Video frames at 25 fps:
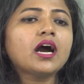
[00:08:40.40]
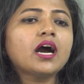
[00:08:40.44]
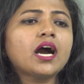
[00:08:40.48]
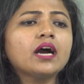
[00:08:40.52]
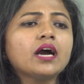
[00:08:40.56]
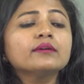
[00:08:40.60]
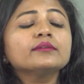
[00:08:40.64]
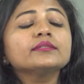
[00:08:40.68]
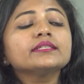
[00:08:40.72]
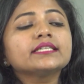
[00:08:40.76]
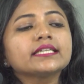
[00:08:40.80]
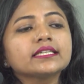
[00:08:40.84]

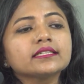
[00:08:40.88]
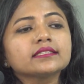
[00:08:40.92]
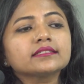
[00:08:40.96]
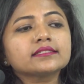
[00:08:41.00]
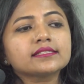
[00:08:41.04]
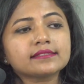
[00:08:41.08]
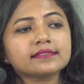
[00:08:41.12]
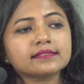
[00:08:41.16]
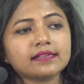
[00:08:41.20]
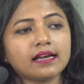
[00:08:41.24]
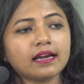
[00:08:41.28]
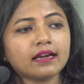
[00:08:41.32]
how did
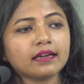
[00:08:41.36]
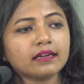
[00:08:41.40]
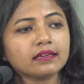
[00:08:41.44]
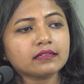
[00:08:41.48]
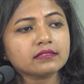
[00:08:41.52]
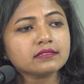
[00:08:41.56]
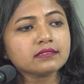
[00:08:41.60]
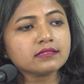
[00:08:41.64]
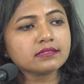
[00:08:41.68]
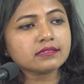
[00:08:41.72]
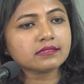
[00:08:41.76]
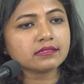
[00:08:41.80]

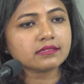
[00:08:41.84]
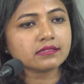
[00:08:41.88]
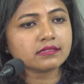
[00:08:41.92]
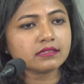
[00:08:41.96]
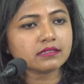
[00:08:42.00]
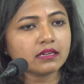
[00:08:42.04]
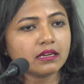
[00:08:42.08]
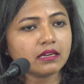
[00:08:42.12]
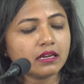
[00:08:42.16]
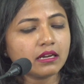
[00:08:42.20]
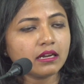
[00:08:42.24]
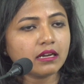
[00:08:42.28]
science
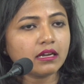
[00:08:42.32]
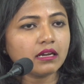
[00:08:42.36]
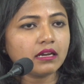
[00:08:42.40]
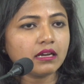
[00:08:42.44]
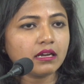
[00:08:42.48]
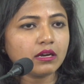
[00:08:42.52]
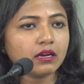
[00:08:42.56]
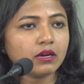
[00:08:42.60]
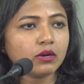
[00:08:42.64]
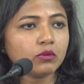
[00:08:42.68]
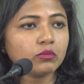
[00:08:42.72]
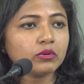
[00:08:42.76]

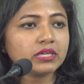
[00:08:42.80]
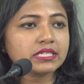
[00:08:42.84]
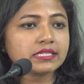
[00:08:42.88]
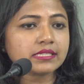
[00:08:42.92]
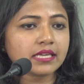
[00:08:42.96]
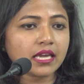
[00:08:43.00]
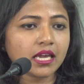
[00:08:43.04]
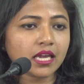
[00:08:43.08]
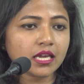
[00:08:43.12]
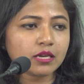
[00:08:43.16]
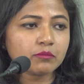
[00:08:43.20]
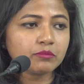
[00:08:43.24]
was
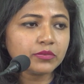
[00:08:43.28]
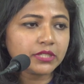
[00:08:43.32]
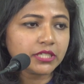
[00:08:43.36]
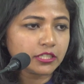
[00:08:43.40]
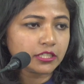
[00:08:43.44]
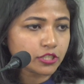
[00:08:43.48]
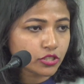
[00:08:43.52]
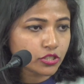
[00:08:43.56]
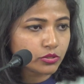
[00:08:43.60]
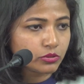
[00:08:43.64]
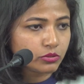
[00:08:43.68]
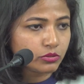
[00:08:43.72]

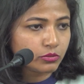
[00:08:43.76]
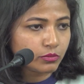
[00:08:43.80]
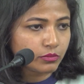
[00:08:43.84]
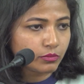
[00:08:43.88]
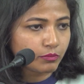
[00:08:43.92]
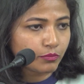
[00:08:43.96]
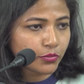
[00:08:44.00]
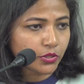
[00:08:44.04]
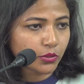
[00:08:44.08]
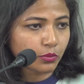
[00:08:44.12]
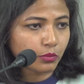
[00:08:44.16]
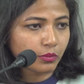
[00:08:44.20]
able
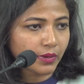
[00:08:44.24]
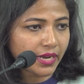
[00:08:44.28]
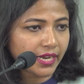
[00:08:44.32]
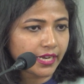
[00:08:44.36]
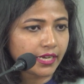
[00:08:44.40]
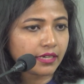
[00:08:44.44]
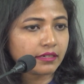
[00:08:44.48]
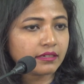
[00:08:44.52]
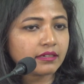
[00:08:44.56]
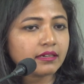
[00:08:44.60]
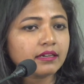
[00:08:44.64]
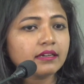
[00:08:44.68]
to
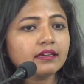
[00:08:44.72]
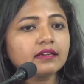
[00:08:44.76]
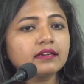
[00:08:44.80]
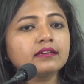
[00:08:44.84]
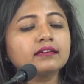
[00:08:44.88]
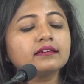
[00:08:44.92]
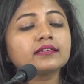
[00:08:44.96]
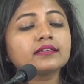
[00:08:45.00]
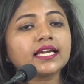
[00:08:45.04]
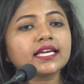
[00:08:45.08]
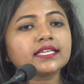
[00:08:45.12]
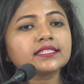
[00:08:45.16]
provide
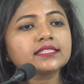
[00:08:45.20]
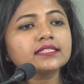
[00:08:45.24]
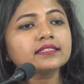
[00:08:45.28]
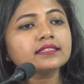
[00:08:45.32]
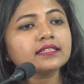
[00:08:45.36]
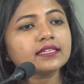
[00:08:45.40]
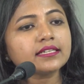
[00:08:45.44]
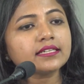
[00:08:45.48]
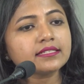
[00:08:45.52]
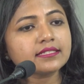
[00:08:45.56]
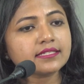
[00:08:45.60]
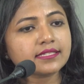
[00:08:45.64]
greater
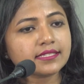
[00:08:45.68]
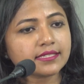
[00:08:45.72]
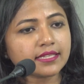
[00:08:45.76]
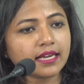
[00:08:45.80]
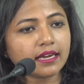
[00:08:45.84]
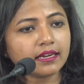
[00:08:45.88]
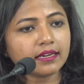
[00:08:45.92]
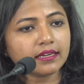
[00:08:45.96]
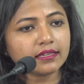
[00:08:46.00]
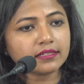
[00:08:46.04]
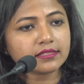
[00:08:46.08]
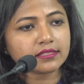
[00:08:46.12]

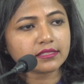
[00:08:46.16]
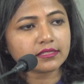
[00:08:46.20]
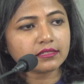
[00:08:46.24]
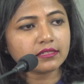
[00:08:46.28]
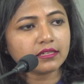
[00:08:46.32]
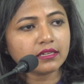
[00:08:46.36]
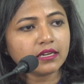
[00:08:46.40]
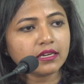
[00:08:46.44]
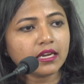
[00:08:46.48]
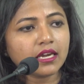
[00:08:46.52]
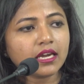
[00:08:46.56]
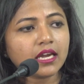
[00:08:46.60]
insight
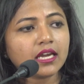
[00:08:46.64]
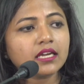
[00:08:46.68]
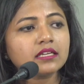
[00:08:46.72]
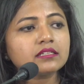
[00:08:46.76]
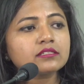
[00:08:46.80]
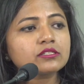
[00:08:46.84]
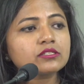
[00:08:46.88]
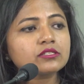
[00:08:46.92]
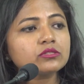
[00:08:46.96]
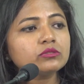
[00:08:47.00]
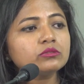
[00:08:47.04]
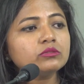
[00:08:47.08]

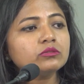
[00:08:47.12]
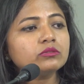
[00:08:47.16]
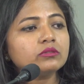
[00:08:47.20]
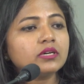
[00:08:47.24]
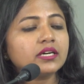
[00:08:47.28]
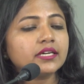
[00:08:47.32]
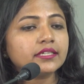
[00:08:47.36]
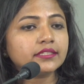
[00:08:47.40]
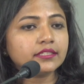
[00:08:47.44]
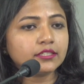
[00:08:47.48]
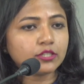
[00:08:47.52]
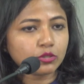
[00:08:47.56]
into
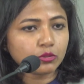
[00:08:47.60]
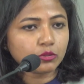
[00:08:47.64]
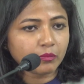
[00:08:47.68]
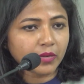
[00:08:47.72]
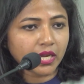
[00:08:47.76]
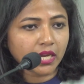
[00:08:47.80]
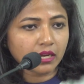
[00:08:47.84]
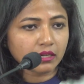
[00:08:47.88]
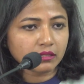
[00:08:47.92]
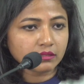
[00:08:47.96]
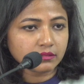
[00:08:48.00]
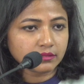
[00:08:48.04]
a
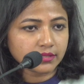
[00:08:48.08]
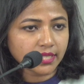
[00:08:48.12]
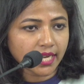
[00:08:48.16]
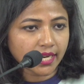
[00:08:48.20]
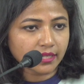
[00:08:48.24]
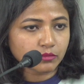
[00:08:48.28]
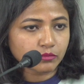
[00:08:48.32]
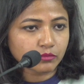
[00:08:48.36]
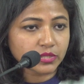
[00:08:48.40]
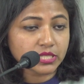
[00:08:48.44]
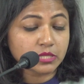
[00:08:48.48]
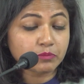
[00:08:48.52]
domain
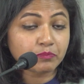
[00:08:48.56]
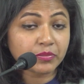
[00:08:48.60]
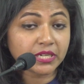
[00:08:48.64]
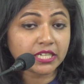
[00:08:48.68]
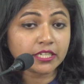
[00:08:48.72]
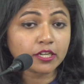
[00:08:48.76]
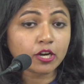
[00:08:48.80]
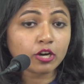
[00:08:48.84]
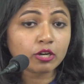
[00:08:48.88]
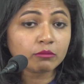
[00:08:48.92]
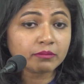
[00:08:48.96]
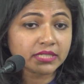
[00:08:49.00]
that was
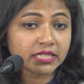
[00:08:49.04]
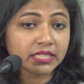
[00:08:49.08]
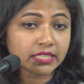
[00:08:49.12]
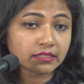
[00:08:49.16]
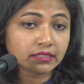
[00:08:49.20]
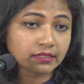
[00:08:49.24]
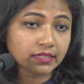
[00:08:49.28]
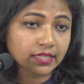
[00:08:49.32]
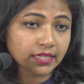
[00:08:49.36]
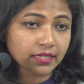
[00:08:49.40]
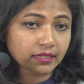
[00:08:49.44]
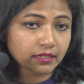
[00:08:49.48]

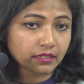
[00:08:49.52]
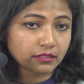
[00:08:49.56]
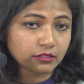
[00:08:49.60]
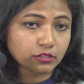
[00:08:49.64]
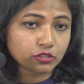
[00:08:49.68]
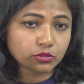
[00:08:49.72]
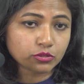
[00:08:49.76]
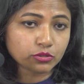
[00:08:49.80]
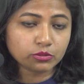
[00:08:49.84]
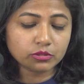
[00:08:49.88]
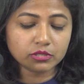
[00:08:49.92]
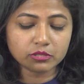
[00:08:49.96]
predominantly
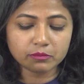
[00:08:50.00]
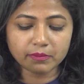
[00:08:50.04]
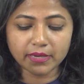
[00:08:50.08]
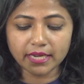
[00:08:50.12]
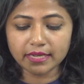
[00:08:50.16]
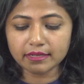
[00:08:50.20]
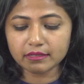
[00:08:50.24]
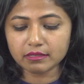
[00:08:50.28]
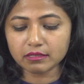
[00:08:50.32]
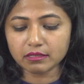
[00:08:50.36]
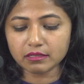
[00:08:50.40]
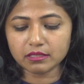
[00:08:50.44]
controlled
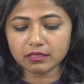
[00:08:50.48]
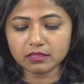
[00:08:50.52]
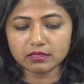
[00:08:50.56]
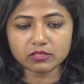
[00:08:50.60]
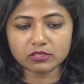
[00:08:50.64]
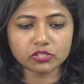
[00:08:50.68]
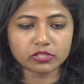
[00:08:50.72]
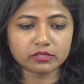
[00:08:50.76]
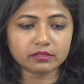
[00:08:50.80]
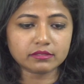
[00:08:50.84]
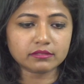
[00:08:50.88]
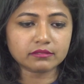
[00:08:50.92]
by
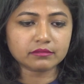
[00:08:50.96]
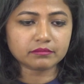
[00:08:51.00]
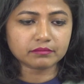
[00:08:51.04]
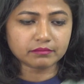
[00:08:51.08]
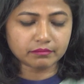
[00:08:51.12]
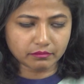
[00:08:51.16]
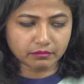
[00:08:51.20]
religion?